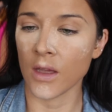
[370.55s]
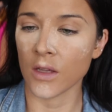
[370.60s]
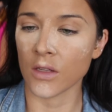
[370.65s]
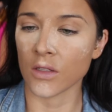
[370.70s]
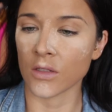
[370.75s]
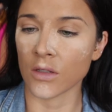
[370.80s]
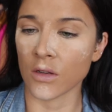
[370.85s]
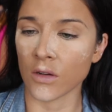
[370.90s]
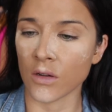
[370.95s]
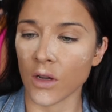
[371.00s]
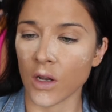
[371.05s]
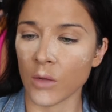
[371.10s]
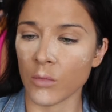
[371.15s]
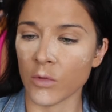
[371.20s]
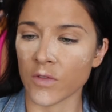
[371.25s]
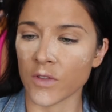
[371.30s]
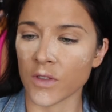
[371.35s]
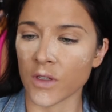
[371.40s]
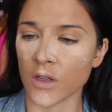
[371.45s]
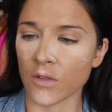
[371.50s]
So home
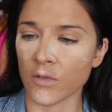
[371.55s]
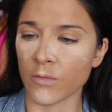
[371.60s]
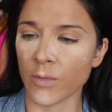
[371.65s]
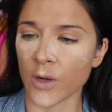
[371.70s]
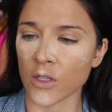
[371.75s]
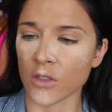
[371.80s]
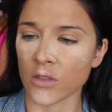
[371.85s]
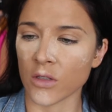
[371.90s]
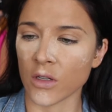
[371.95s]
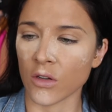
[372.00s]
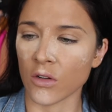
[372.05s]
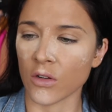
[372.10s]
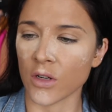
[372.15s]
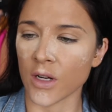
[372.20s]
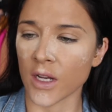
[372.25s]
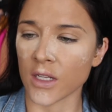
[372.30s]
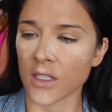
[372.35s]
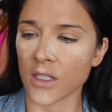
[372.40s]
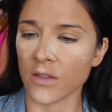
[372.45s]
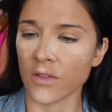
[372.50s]
of self, passion and
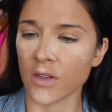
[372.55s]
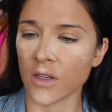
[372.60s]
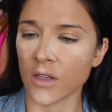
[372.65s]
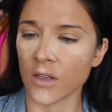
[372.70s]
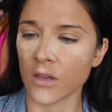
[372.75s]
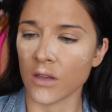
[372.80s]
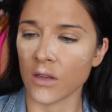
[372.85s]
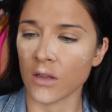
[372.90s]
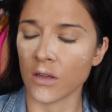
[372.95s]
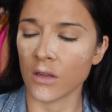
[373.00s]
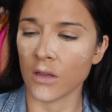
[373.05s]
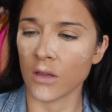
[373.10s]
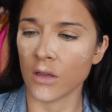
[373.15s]
creativity.